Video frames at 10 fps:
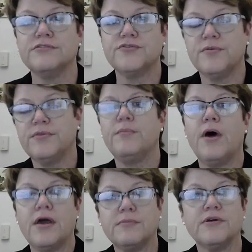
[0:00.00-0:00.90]
from the
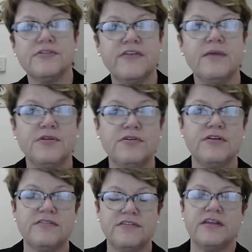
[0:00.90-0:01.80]
monomer
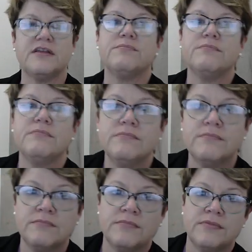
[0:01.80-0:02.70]
subunits that
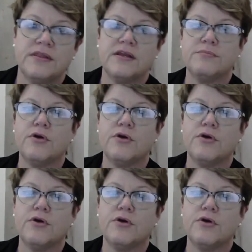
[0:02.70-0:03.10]
it